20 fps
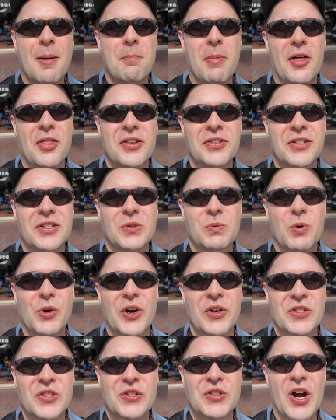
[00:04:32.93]
But this is
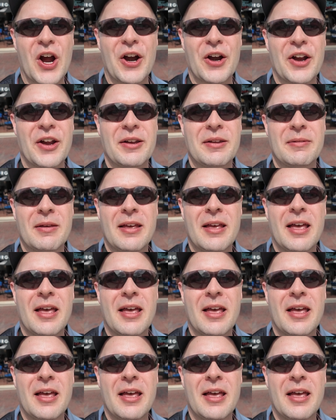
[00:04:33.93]
where it started.